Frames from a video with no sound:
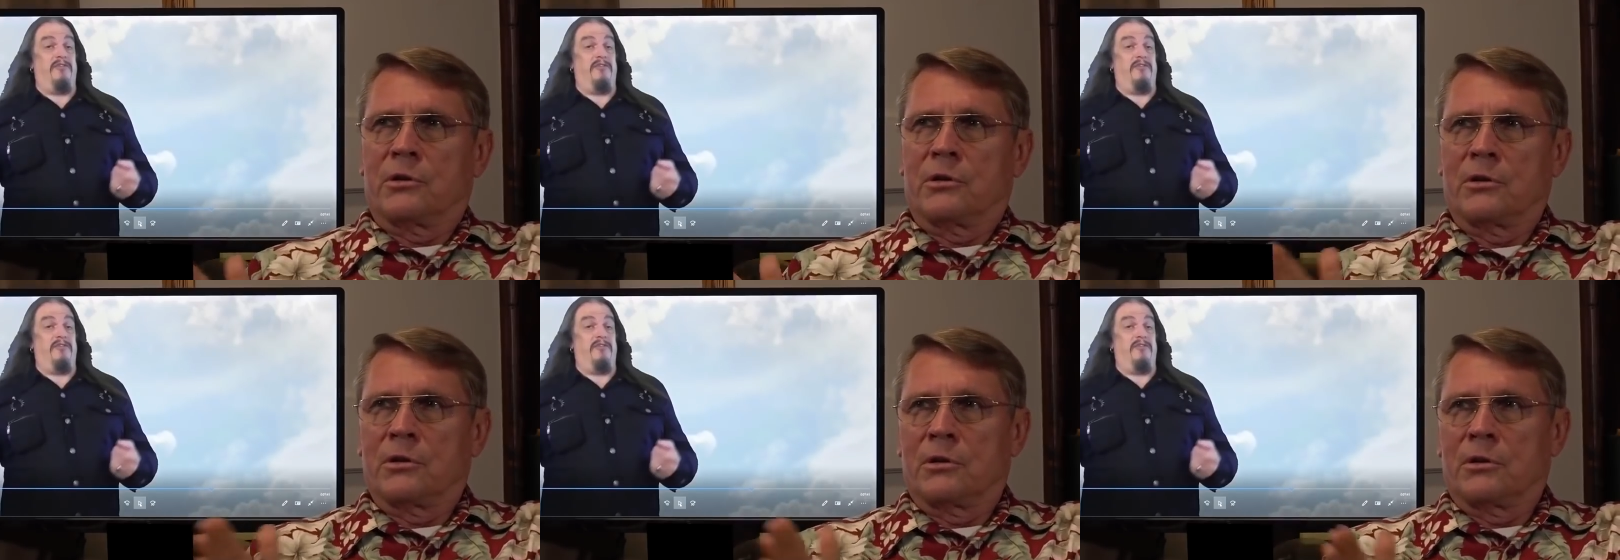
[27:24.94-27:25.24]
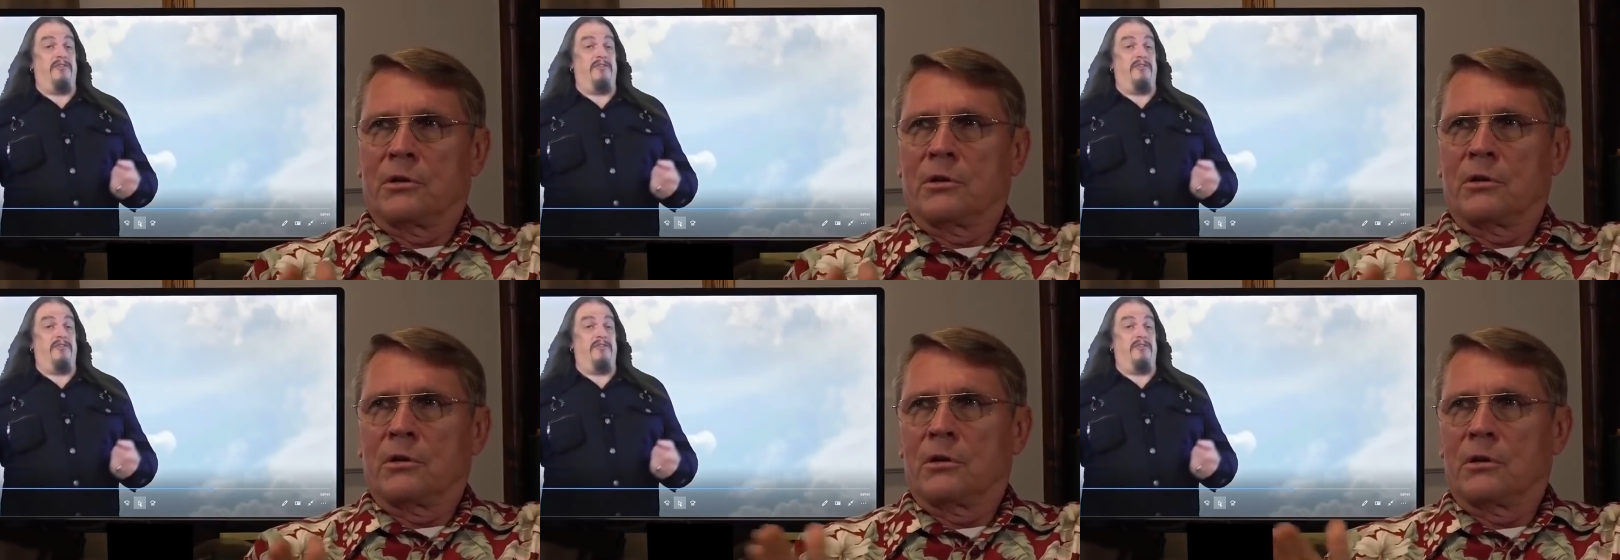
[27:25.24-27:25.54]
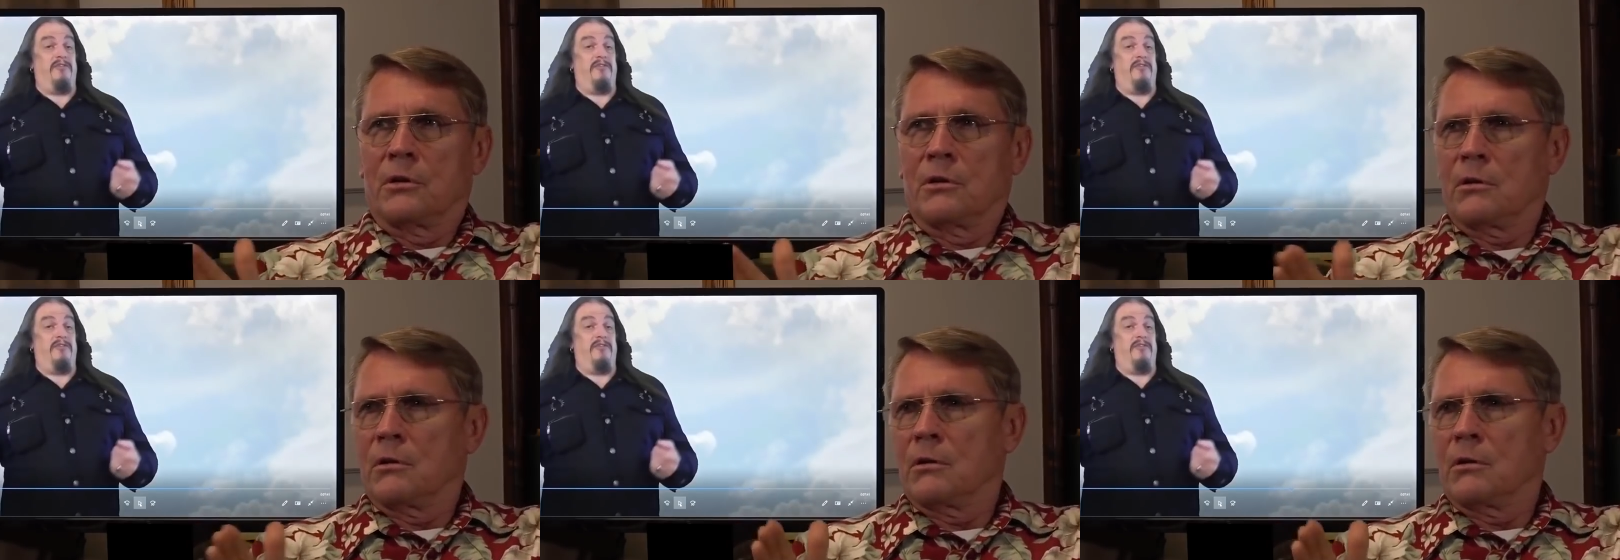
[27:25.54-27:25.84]

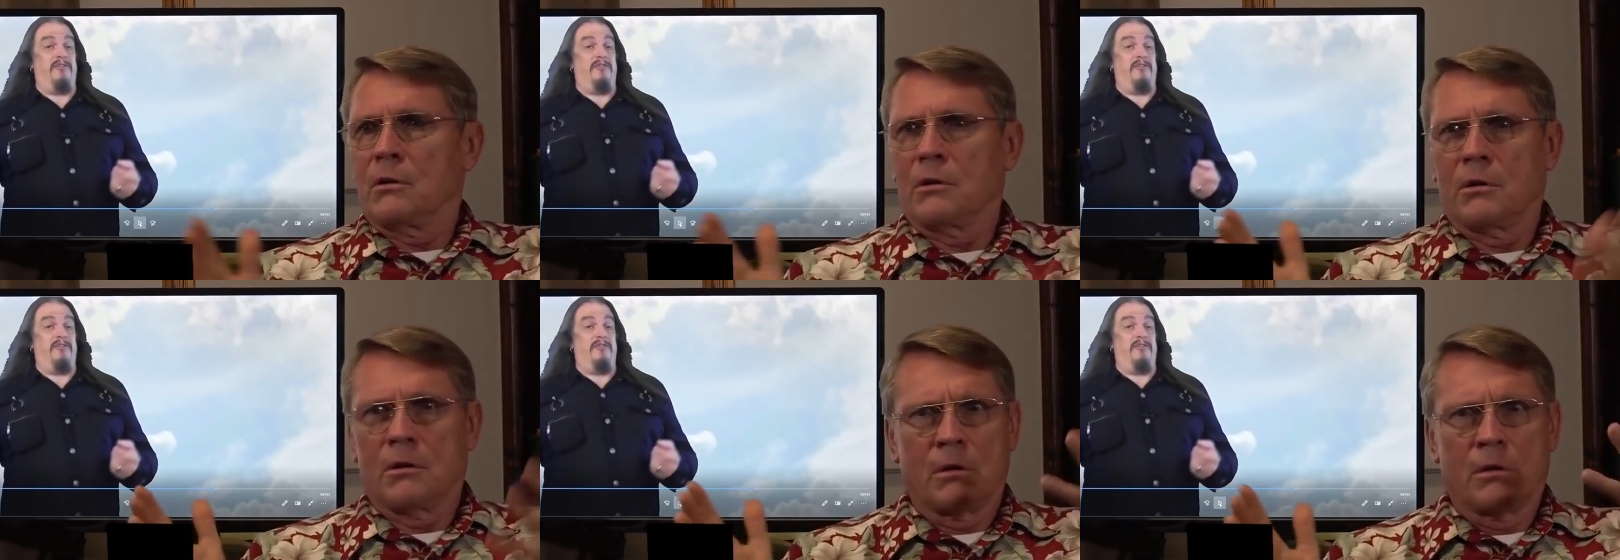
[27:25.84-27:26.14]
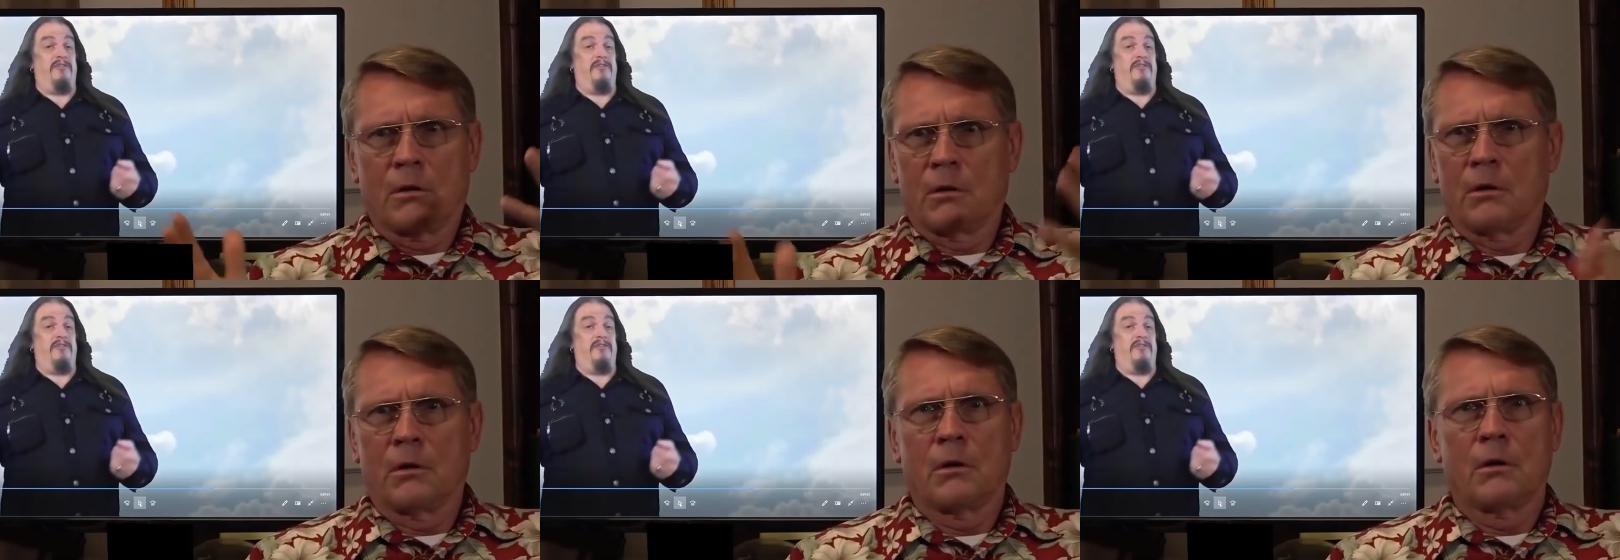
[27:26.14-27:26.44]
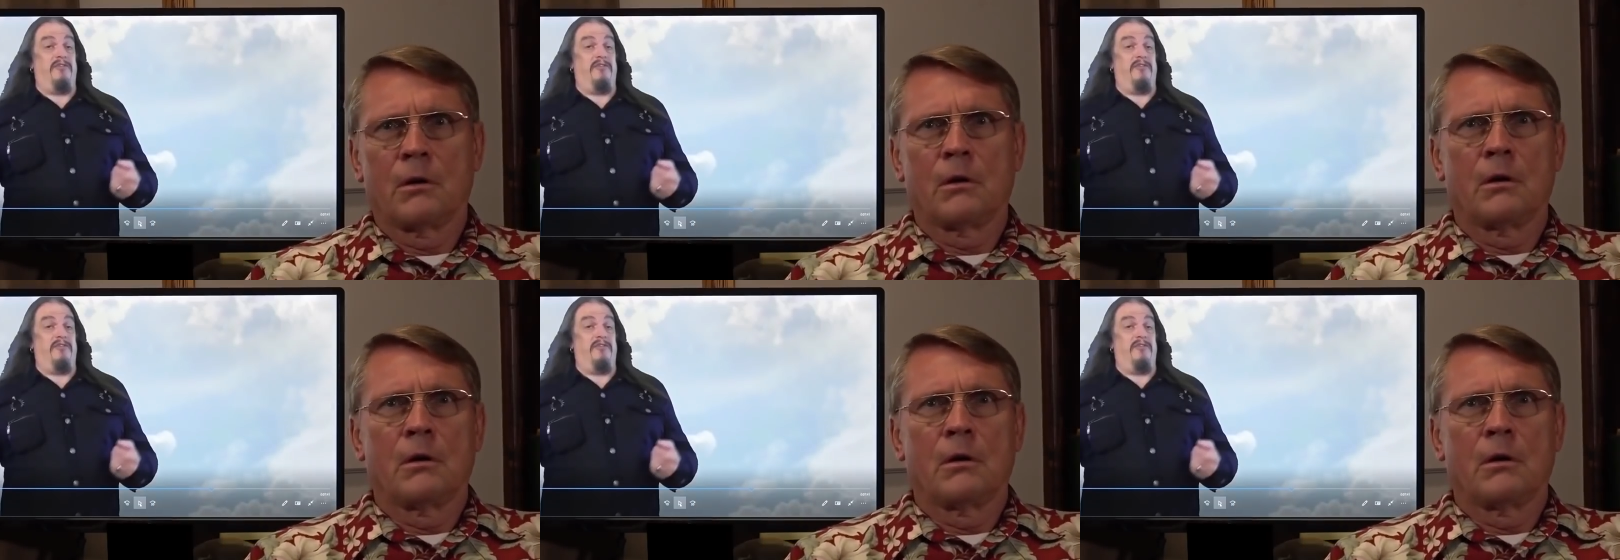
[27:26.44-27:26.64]
[no speech]